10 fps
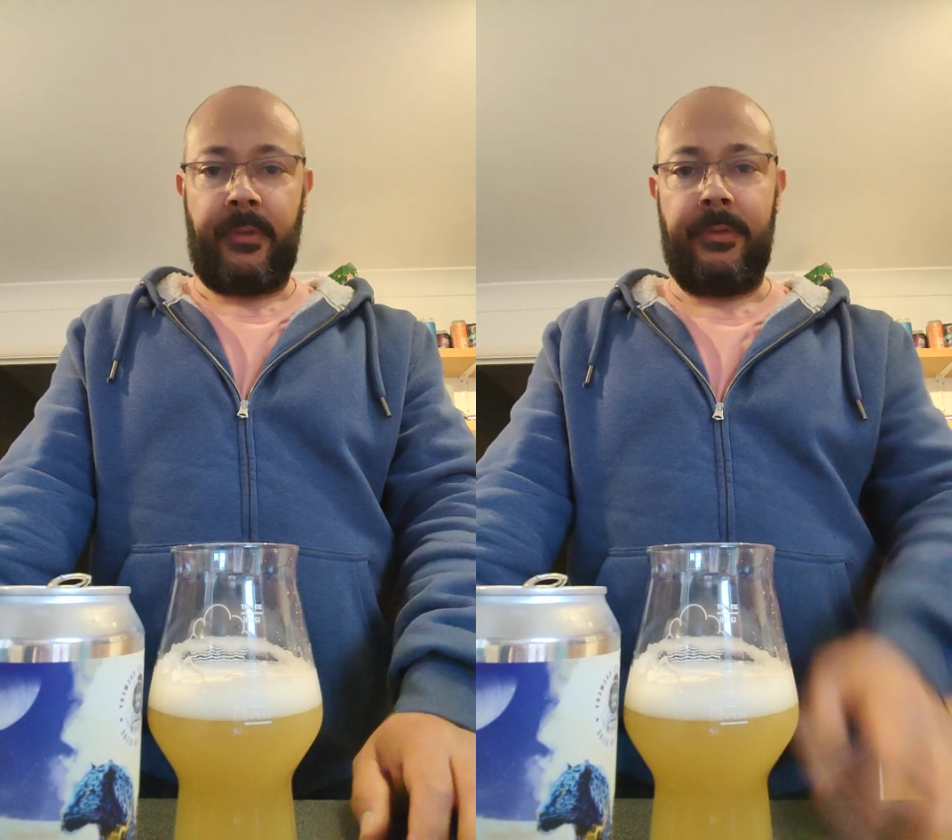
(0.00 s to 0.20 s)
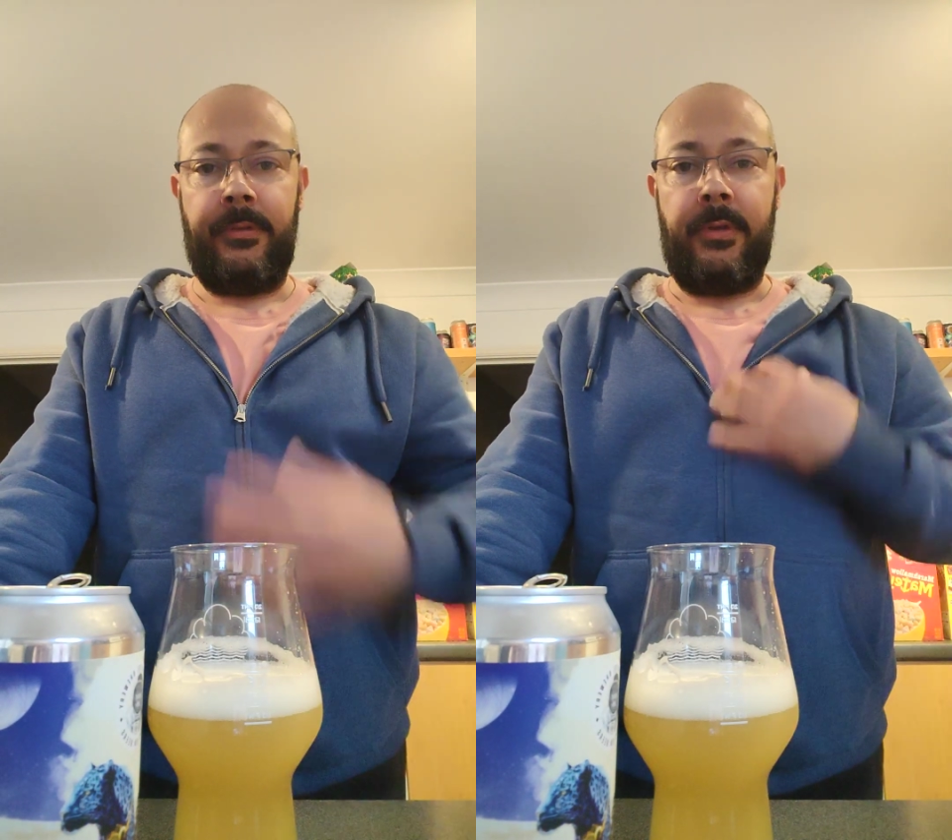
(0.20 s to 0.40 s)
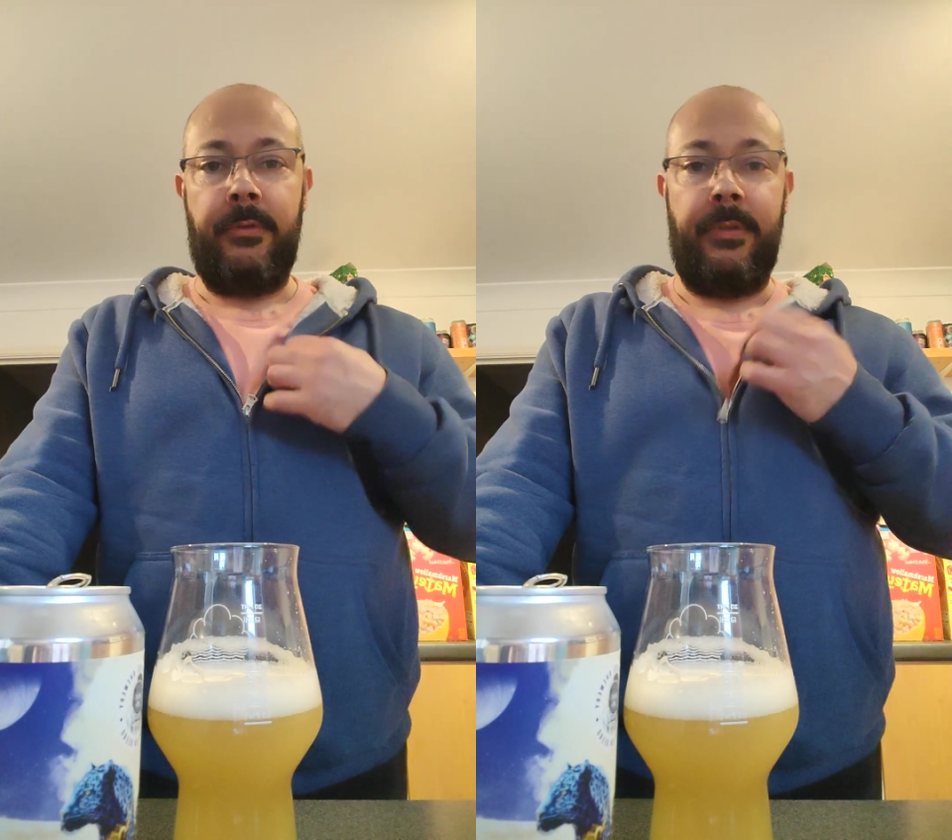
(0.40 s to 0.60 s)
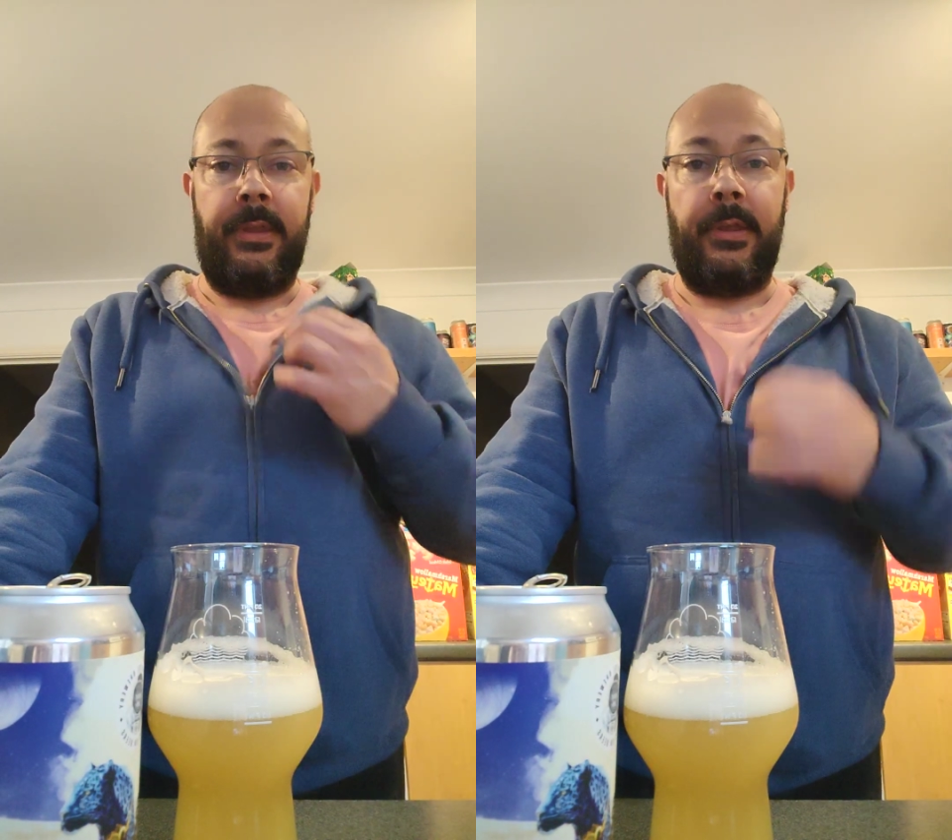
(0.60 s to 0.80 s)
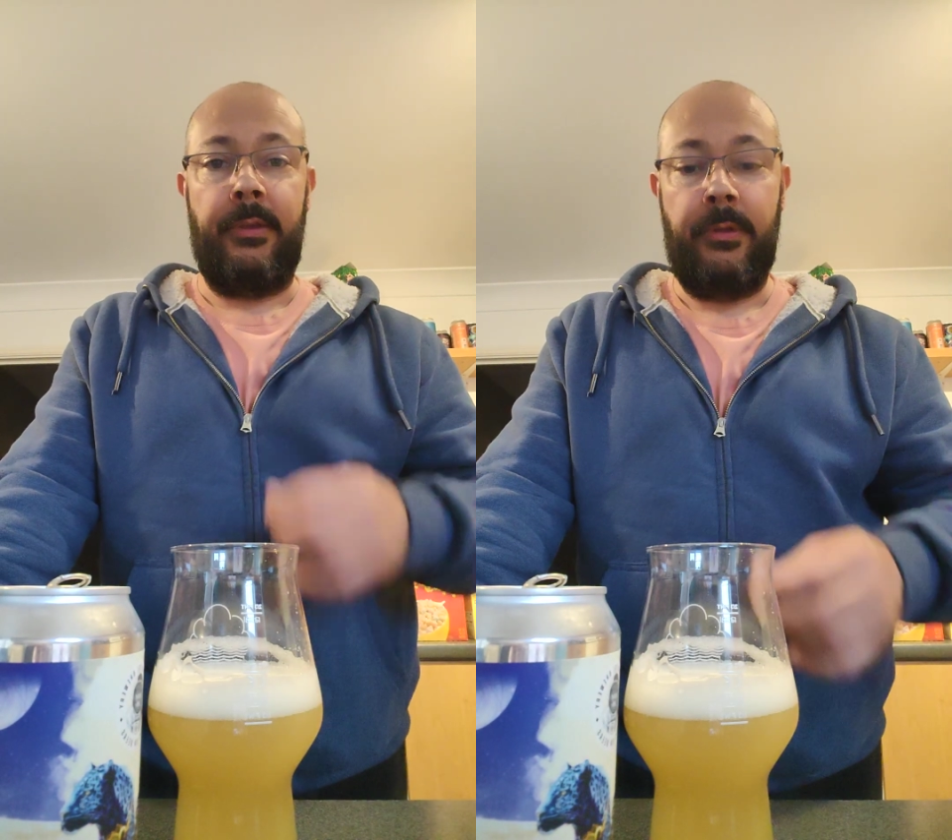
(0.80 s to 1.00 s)
Excuse
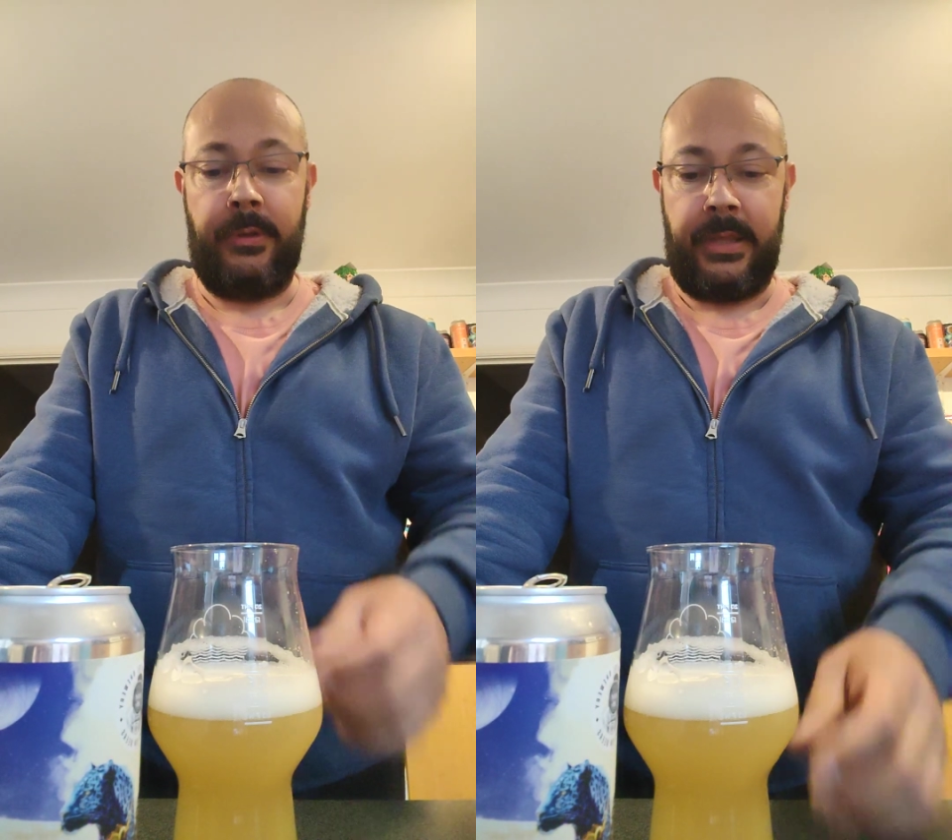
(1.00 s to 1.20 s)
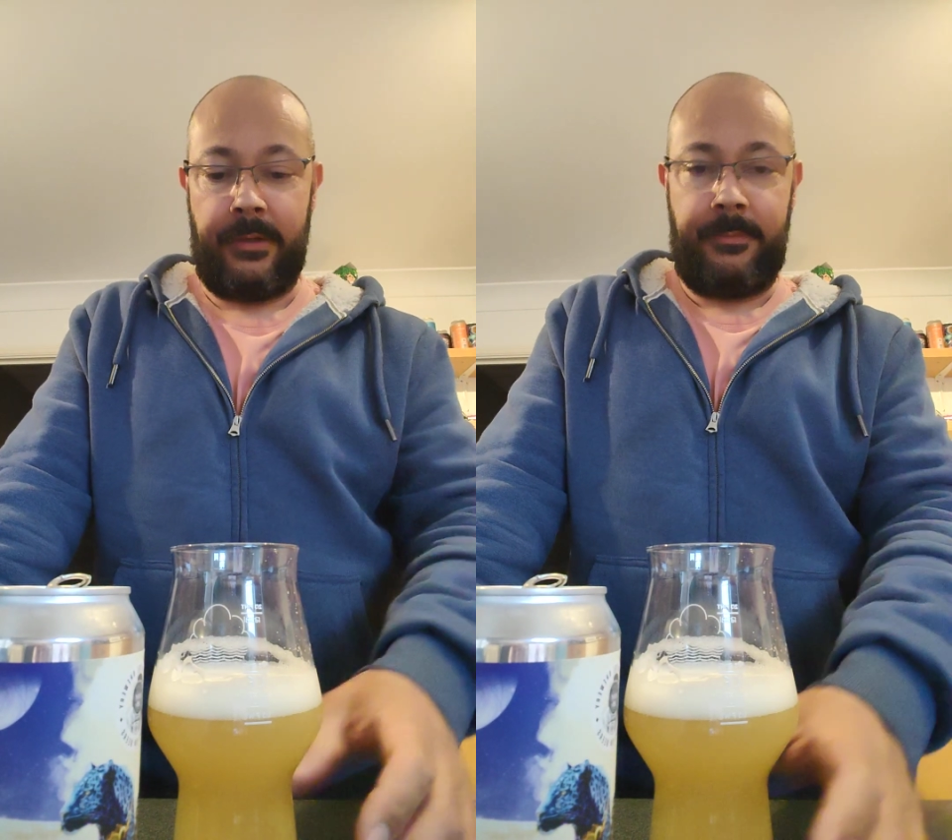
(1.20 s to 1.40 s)
the uh, hoodie,